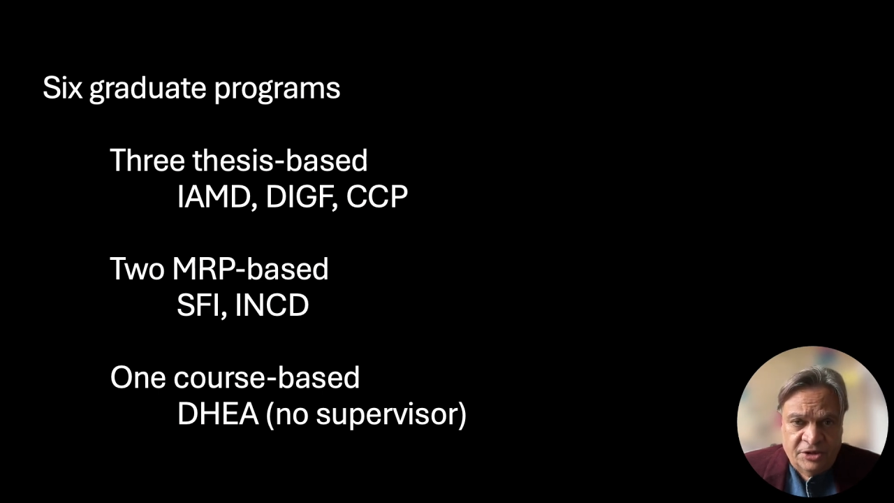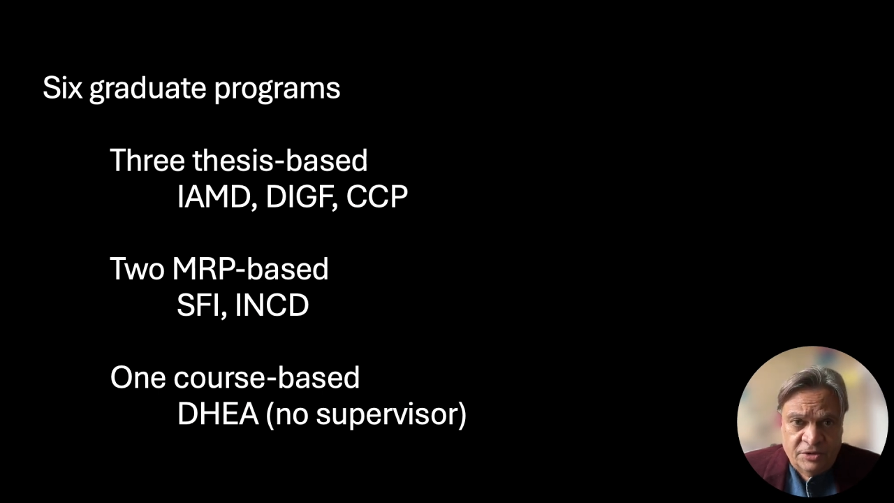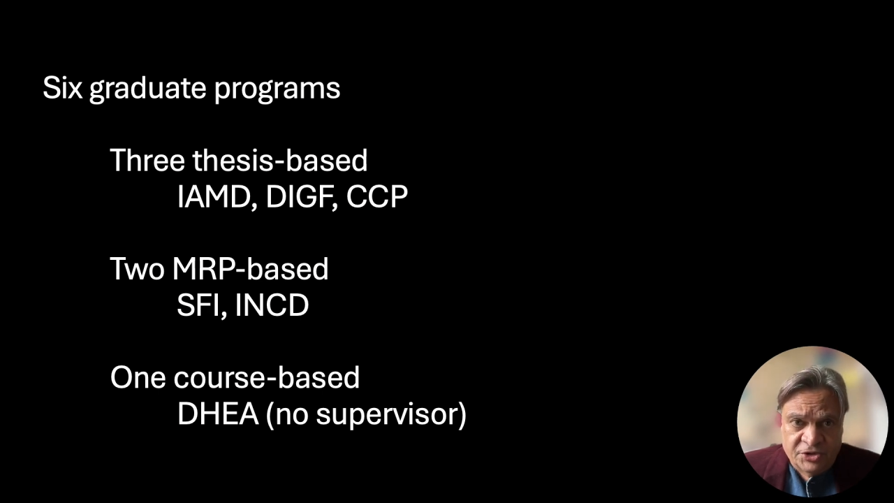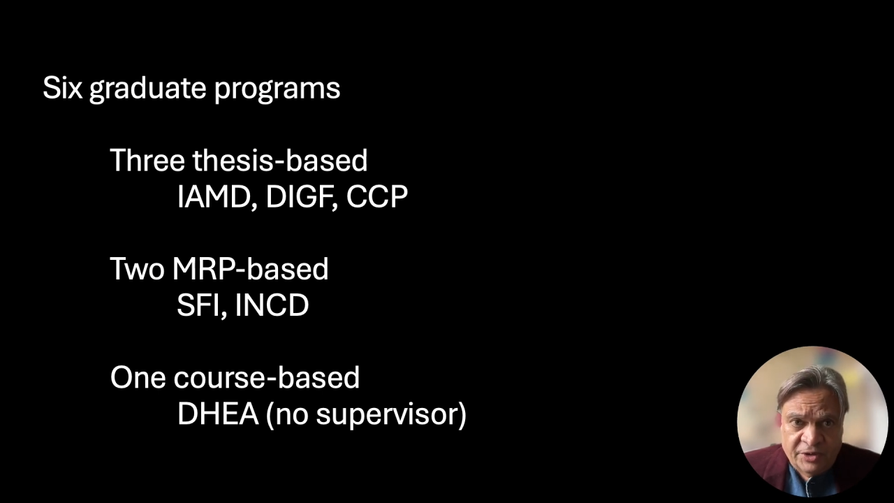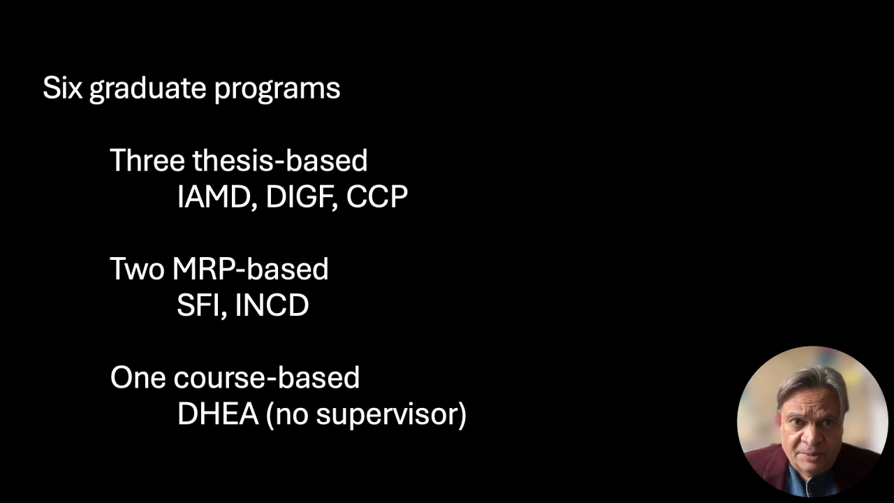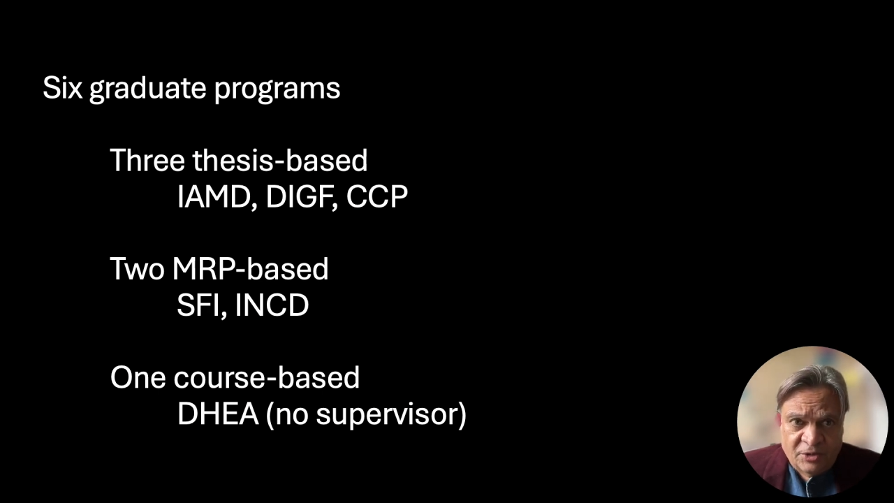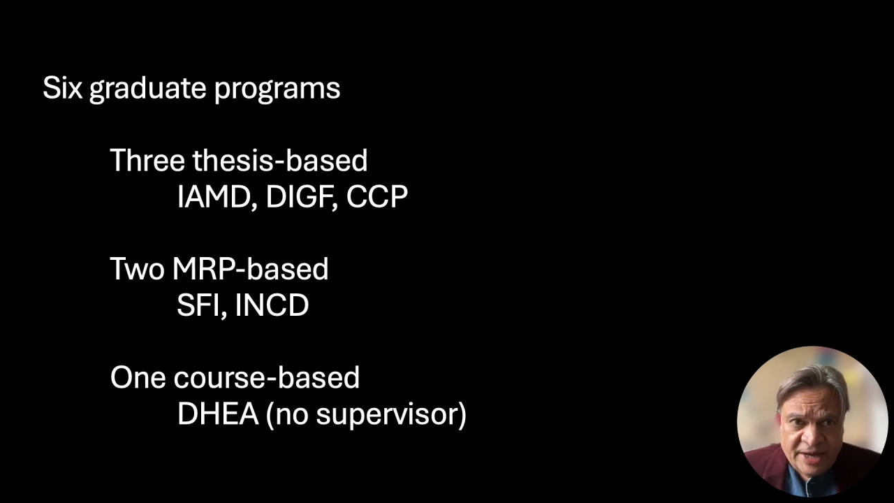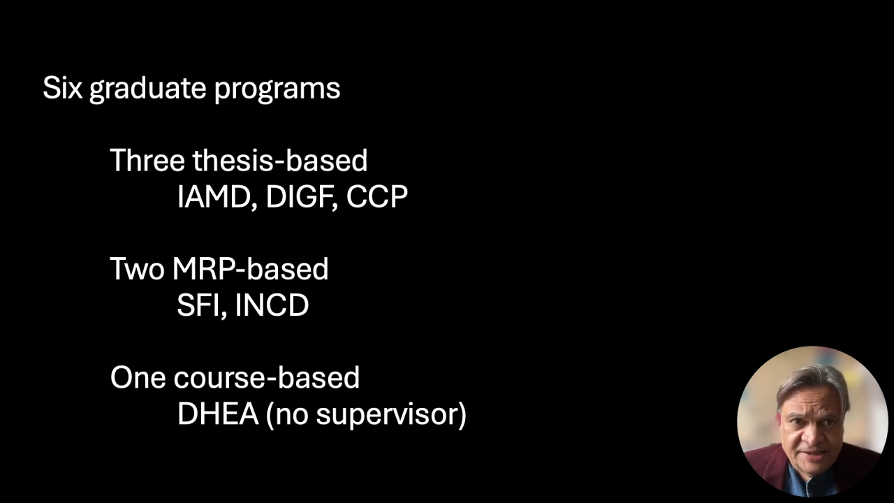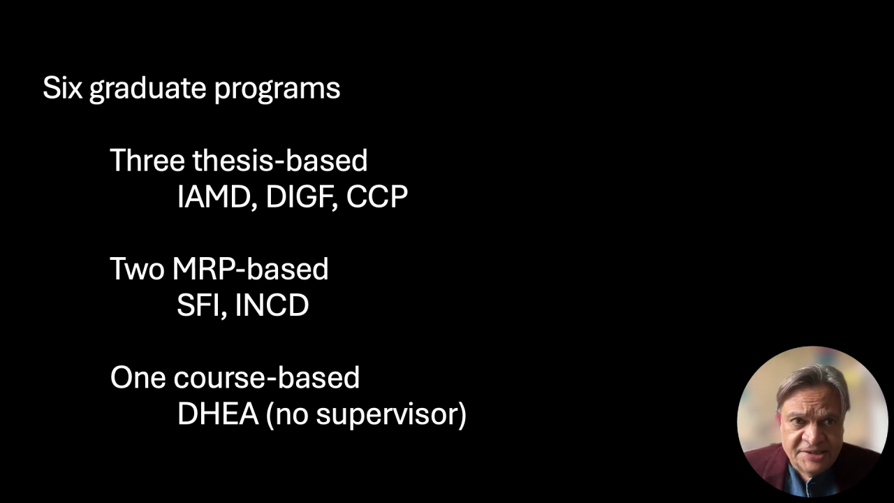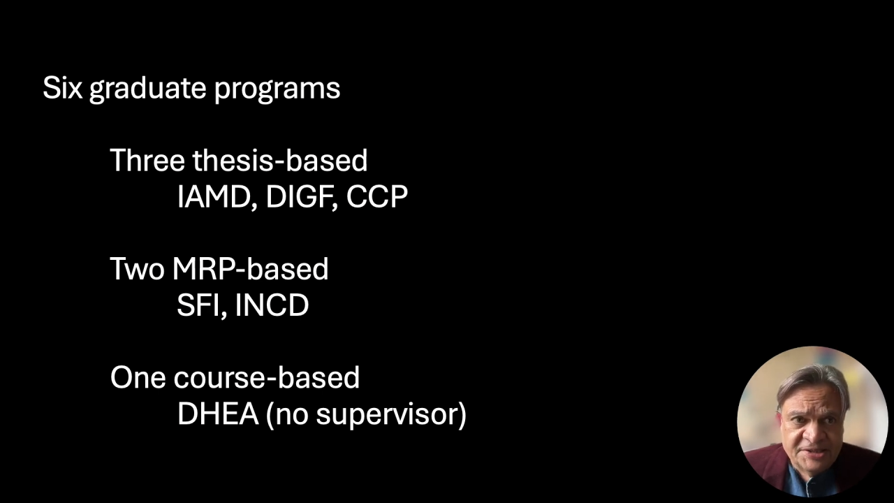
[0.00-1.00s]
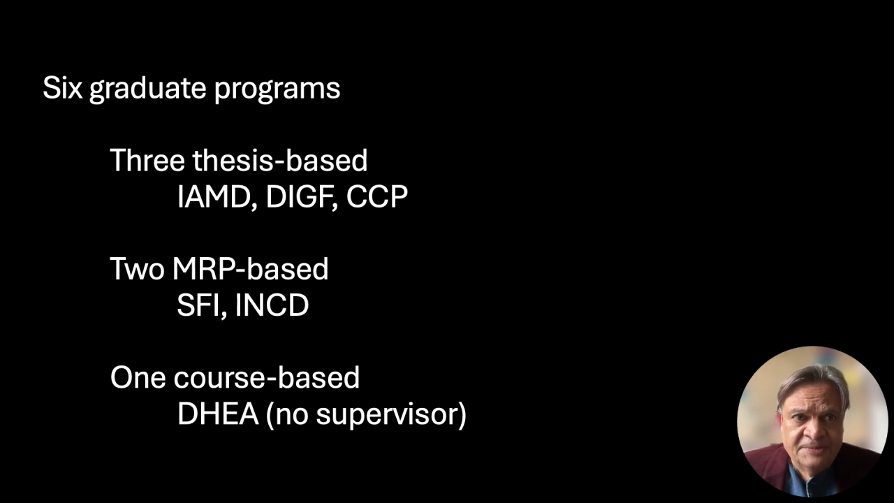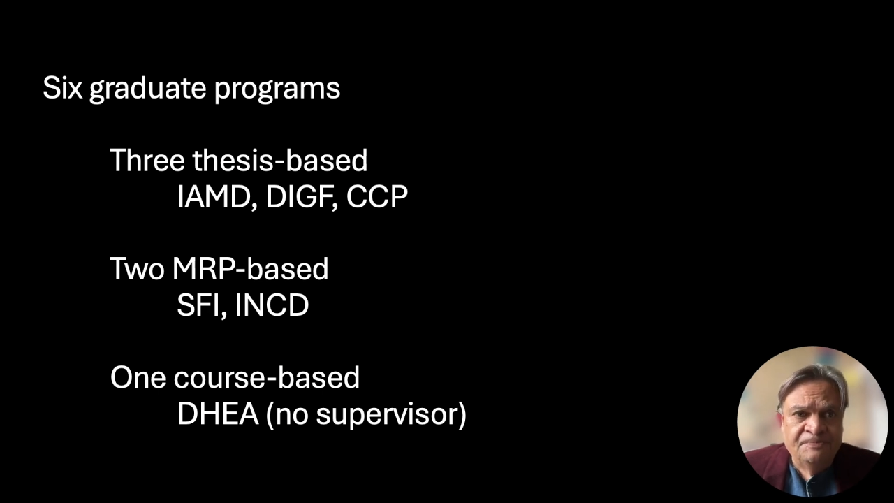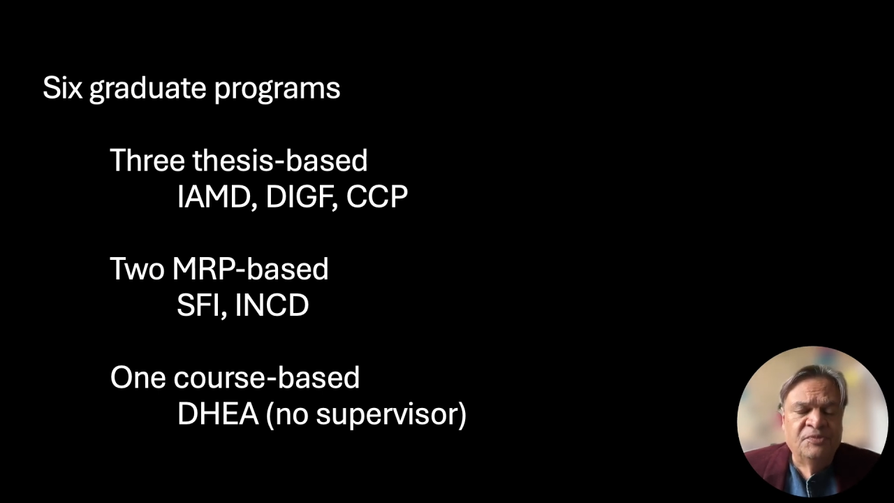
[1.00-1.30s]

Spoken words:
curatorial practice.